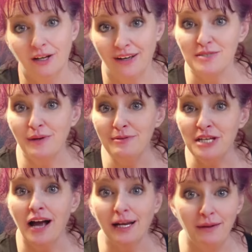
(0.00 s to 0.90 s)
Okay, so we were
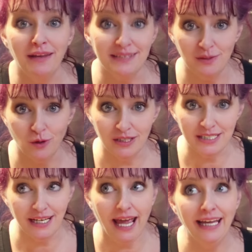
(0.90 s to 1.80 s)
talking about this at work
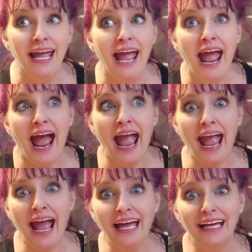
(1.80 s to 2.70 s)
today,
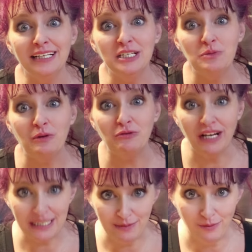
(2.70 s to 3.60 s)
and my
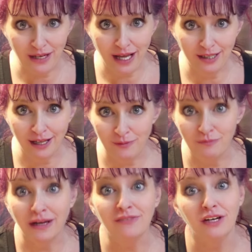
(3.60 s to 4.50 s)
friend asked me what I
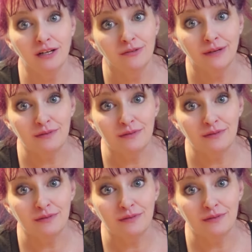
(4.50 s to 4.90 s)
make a video.